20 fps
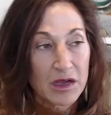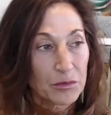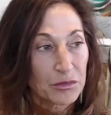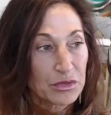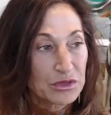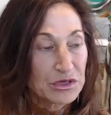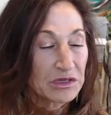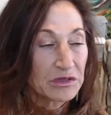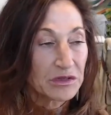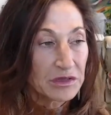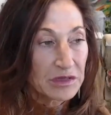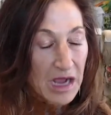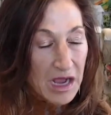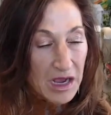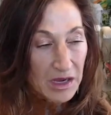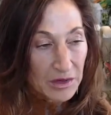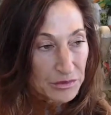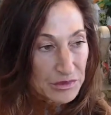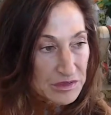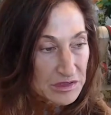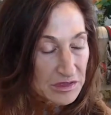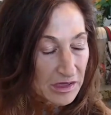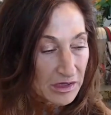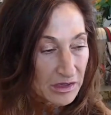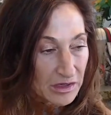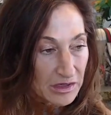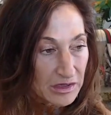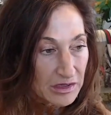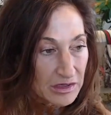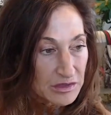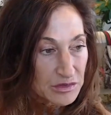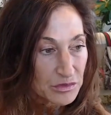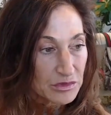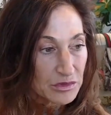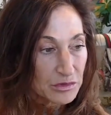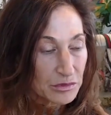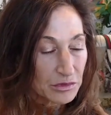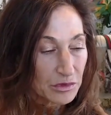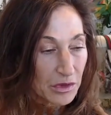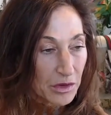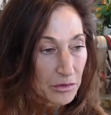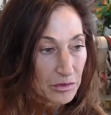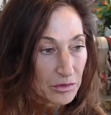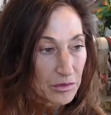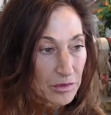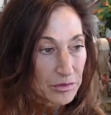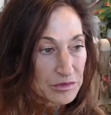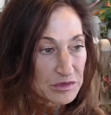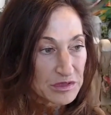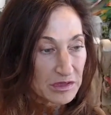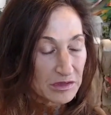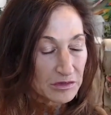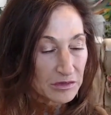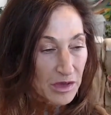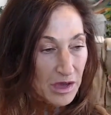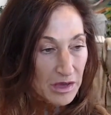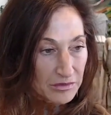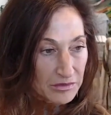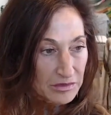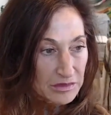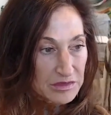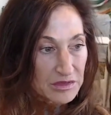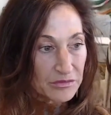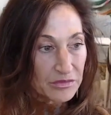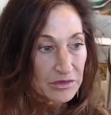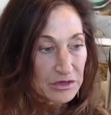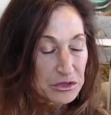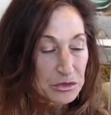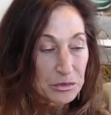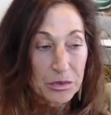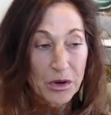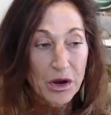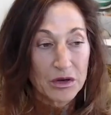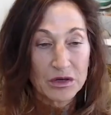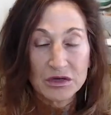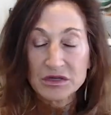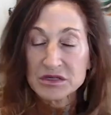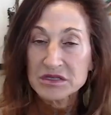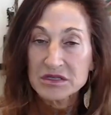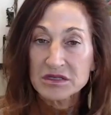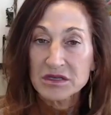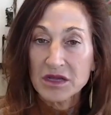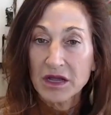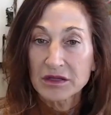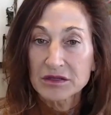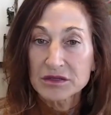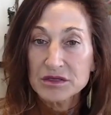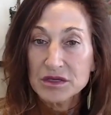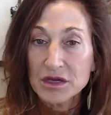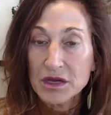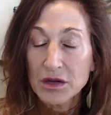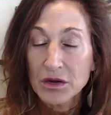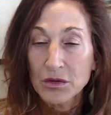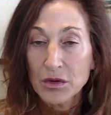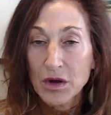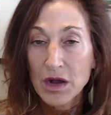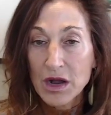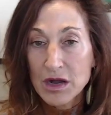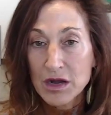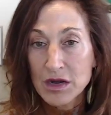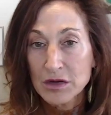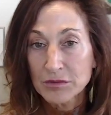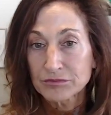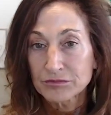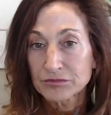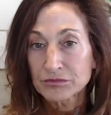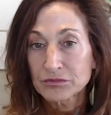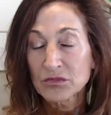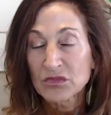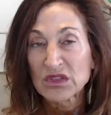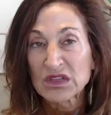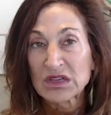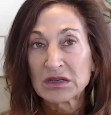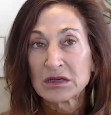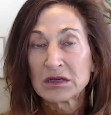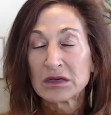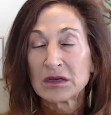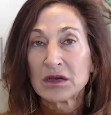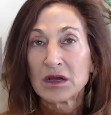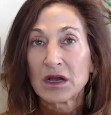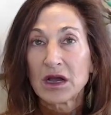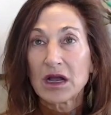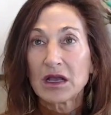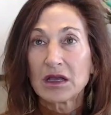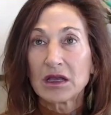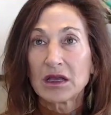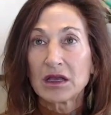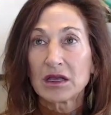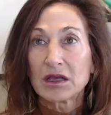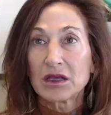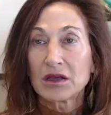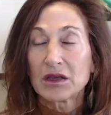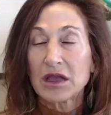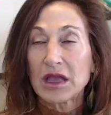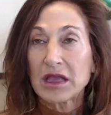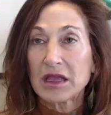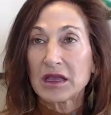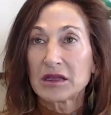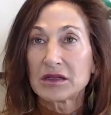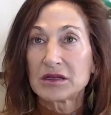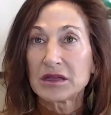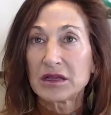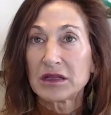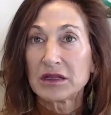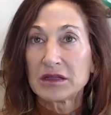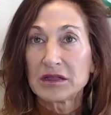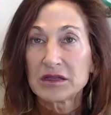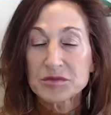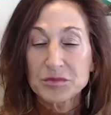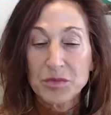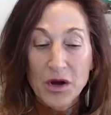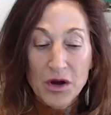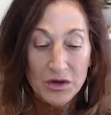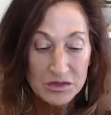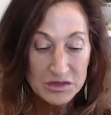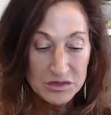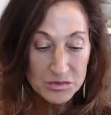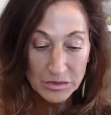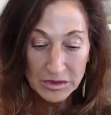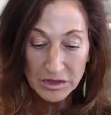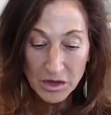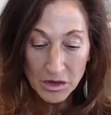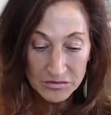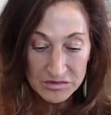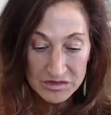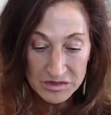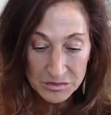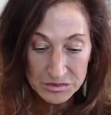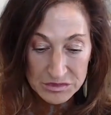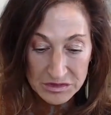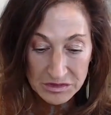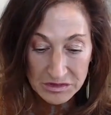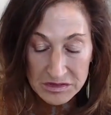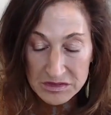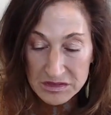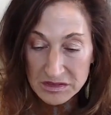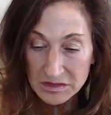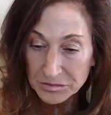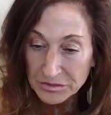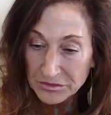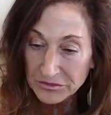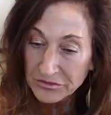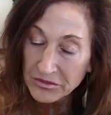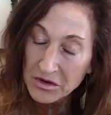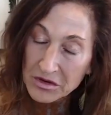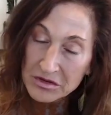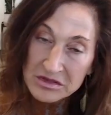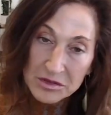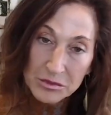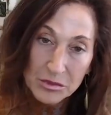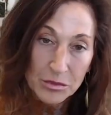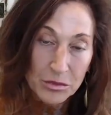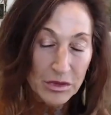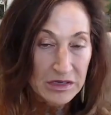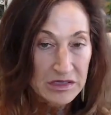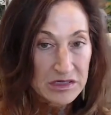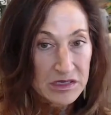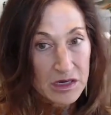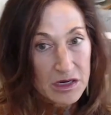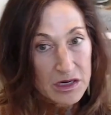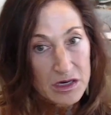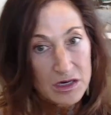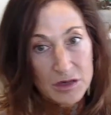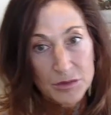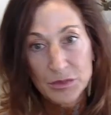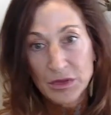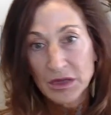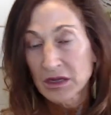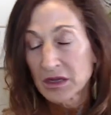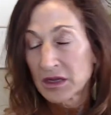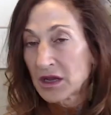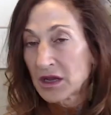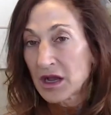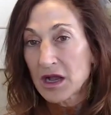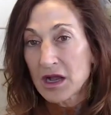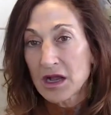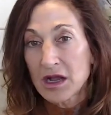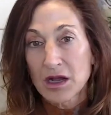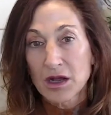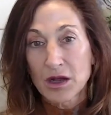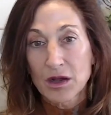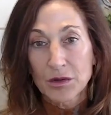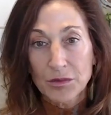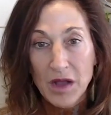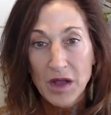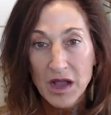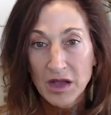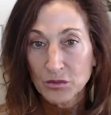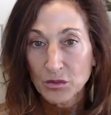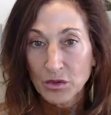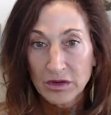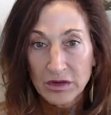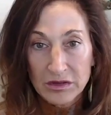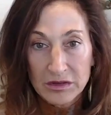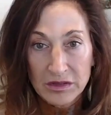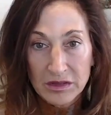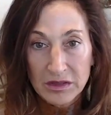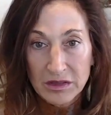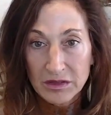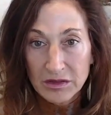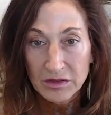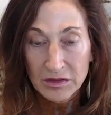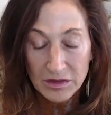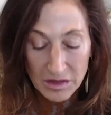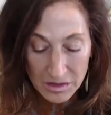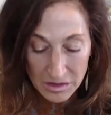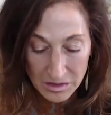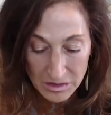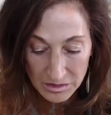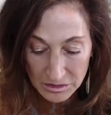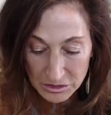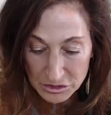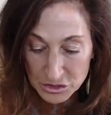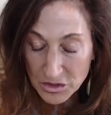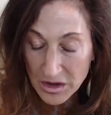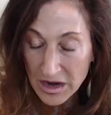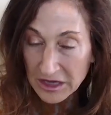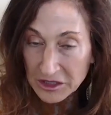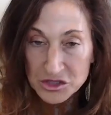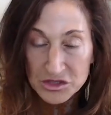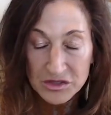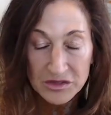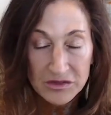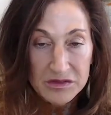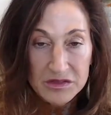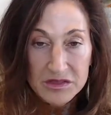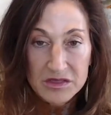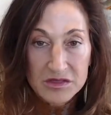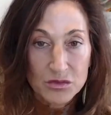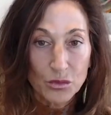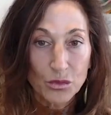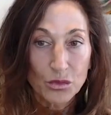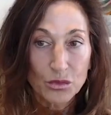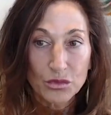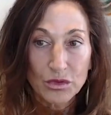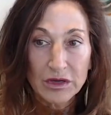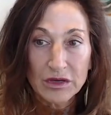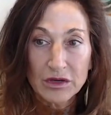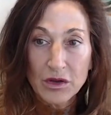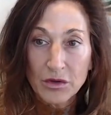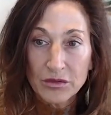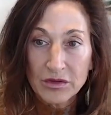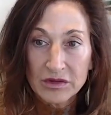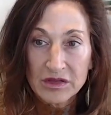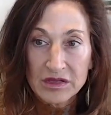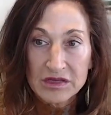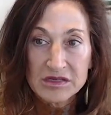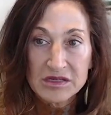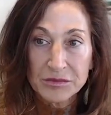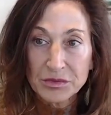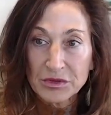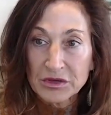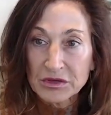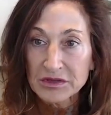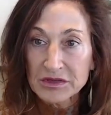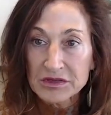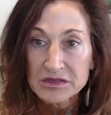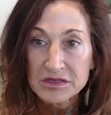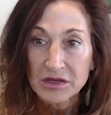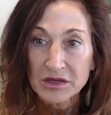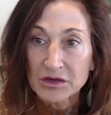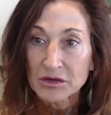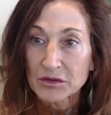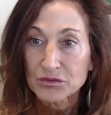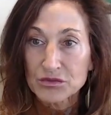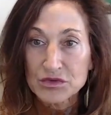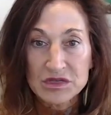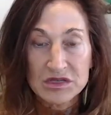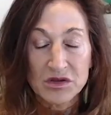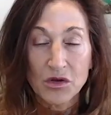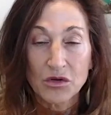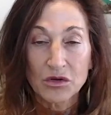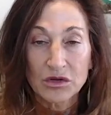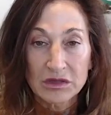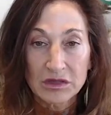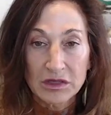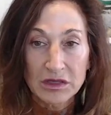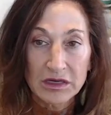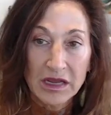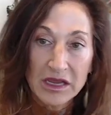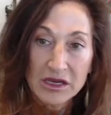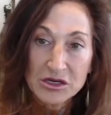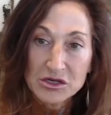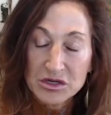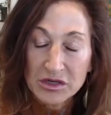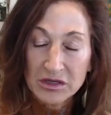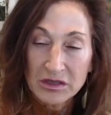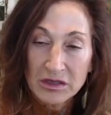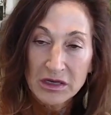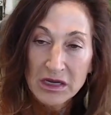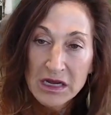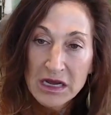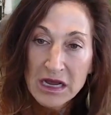Particularly in high risk areas, we represent a lot of these adventure parks. And so, and in these parks, we know if someone's going to slip and fall, someone breaks an arm on one of the attractions, we know that typically is going to result in litigation.